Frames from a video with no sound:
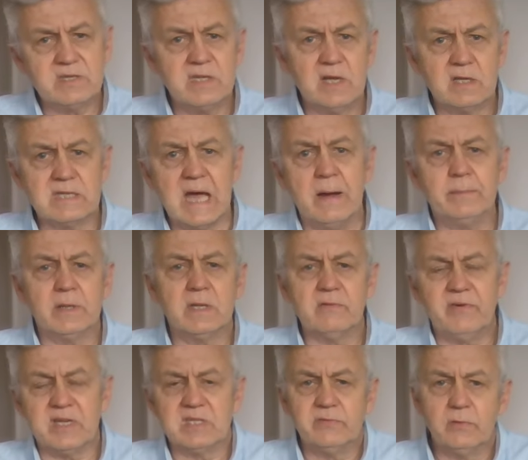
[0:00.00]
things that happened at the
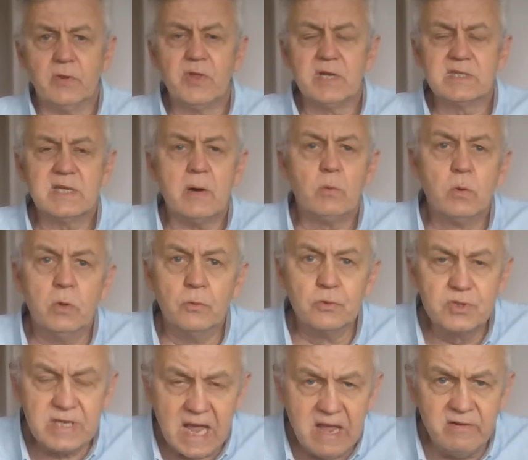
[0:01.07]
festival, things that were
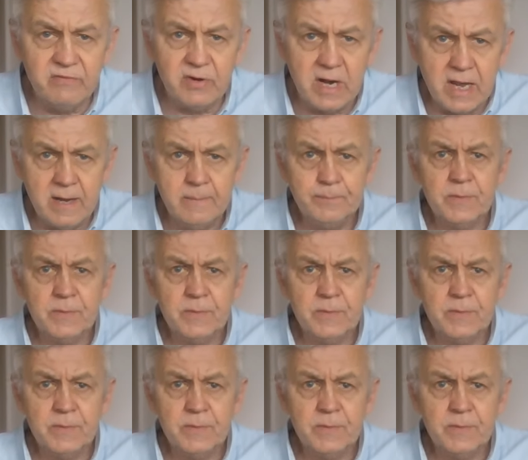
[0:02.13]
unsavoury.